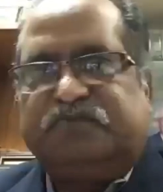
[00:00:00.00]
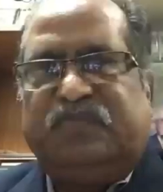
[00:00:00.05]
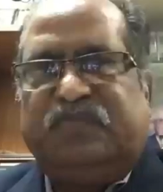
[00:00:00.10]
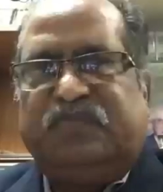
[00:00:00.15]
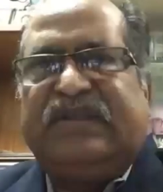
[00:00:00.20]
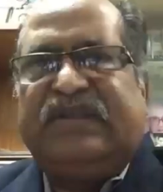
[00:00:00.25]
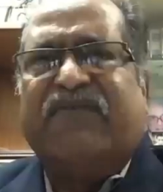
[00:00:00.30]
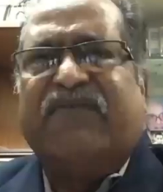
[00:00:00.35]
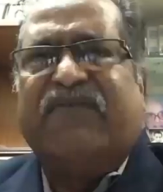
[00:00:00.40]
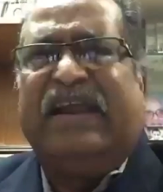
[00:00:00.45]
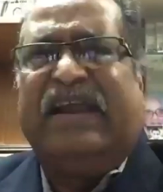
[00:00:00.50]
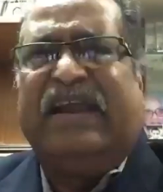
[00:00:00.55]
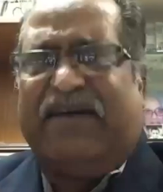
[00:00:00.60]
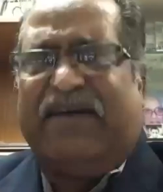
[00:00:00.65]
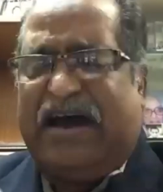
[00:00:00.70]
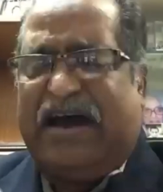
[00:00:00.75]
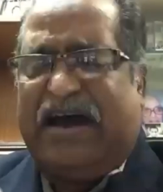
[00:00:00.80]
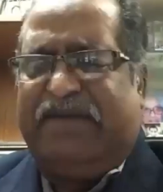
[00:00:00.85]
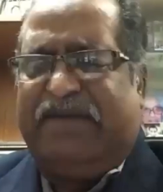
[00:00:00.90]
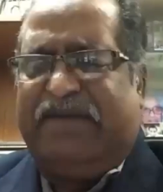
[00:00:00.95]
Whenever
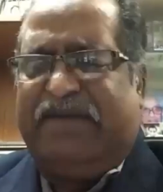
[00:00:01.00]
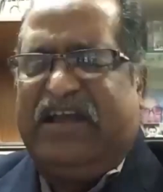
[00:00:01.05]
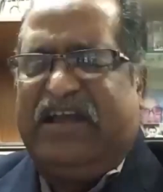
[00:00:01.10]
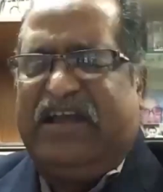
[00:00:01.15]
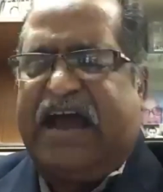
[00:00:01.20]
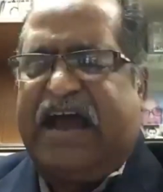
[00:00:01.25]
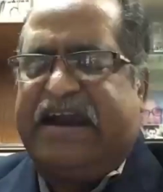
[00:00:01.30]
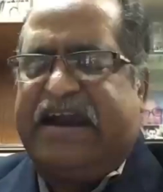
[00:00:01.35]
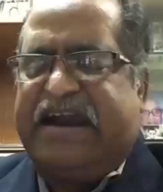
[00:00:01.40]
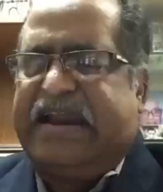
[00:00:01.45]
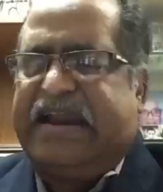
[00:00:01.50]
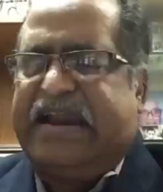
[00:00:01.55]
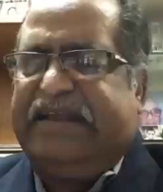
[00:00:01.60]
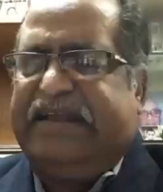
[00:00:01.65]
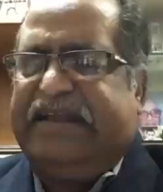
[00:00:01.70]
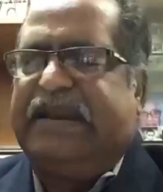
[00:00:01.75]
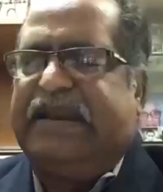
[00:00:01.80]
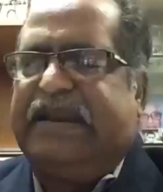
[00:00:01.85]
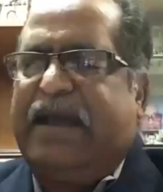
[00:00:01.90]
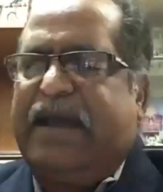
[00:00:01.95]
we are entering the
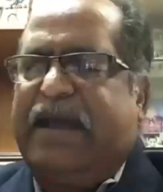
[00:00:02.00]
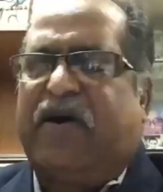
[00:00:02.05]
name of the